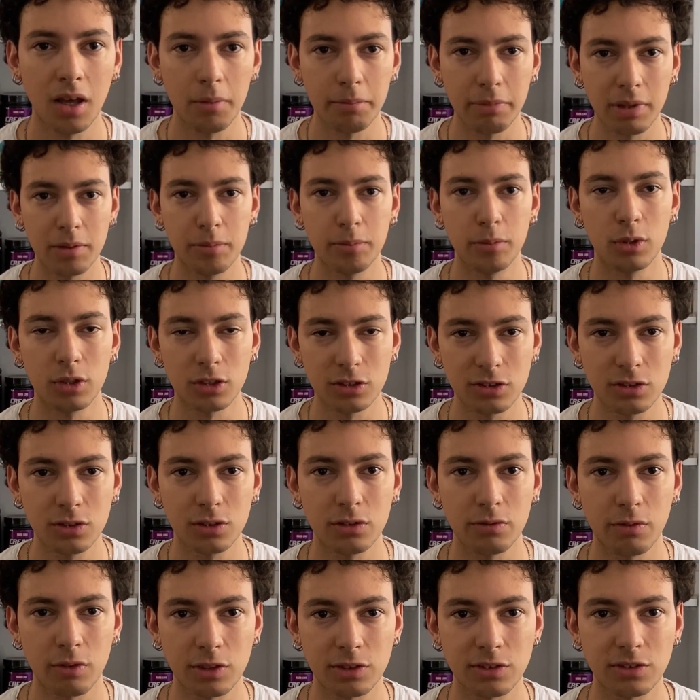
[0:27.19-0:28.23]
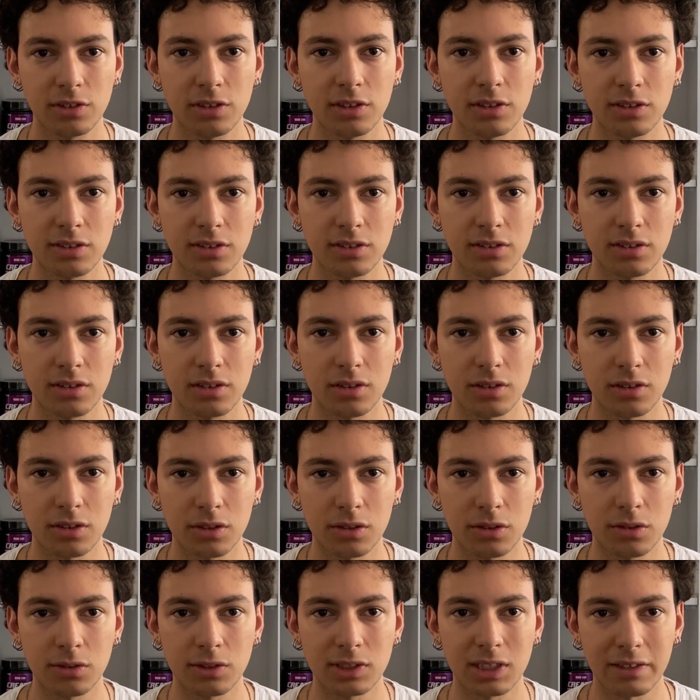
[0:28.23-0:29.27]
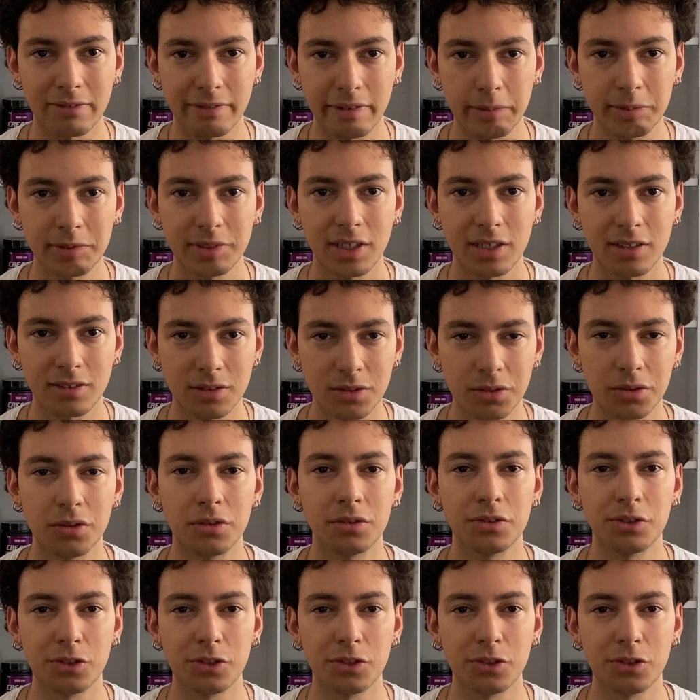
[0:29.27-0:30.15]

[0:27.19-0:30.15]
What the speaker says: but most universities use a website called